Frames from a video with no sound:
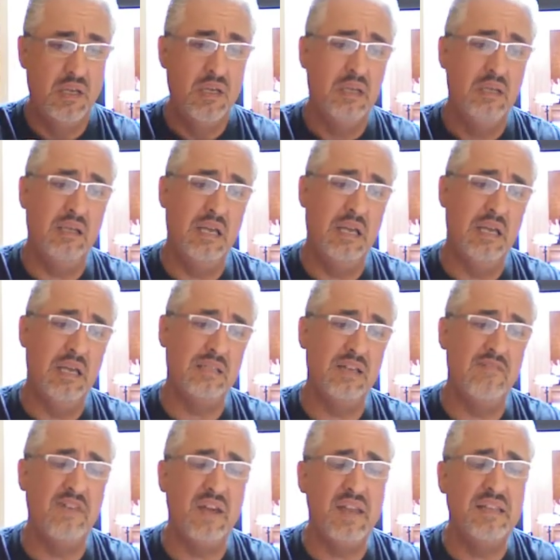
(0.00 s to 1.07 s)
Yes,
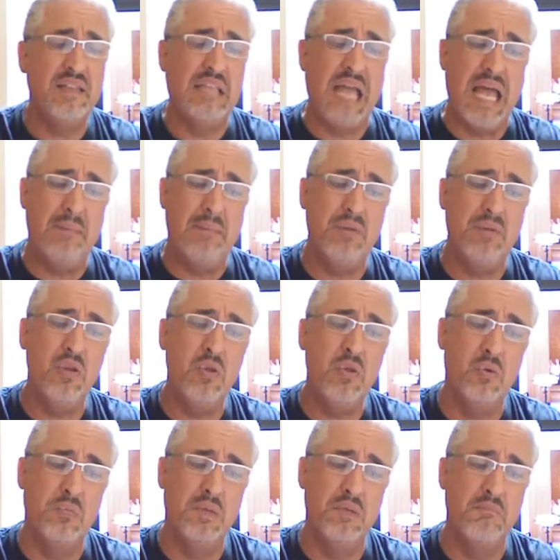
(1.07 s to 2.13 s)
a very damp and
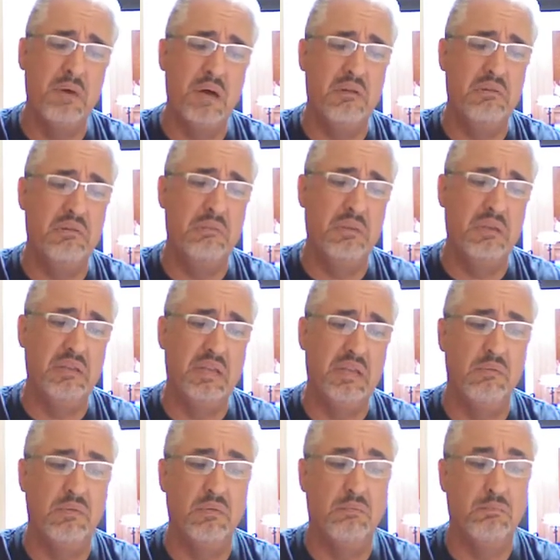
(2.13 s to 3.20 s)
humid monument that
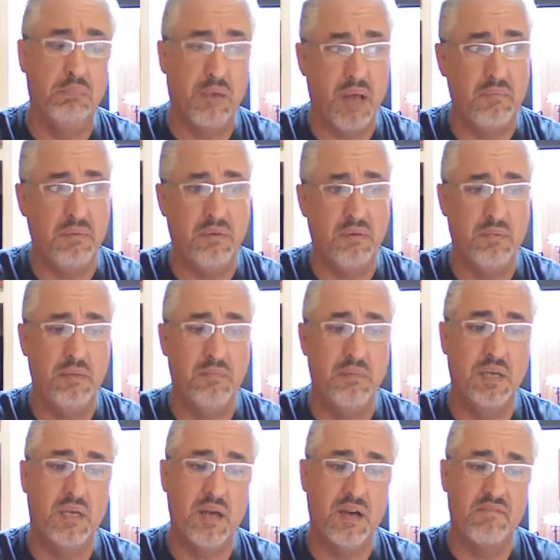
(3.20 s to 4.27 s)
will probably
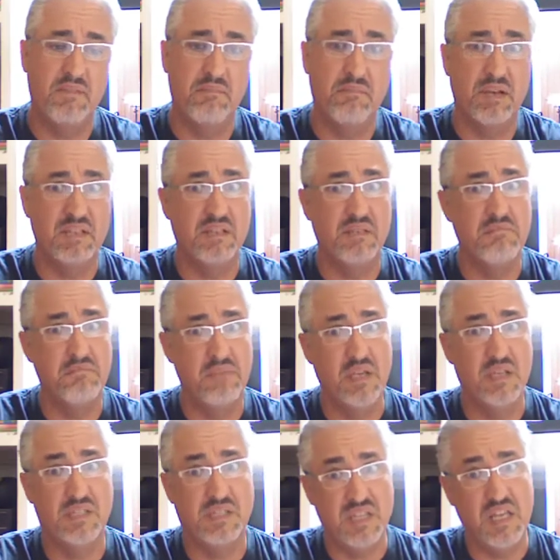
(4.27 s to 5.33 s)
be covered by some
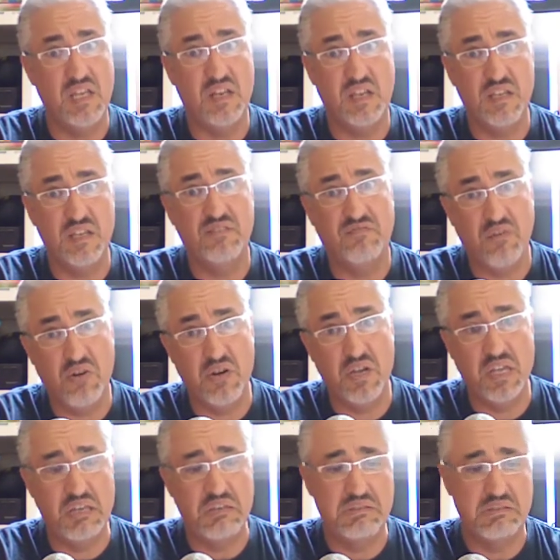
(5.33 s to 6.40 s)
mysterious
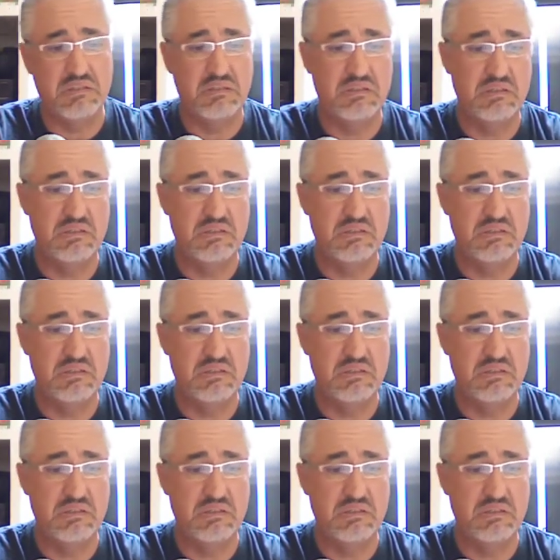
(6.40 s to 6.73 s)
fungus.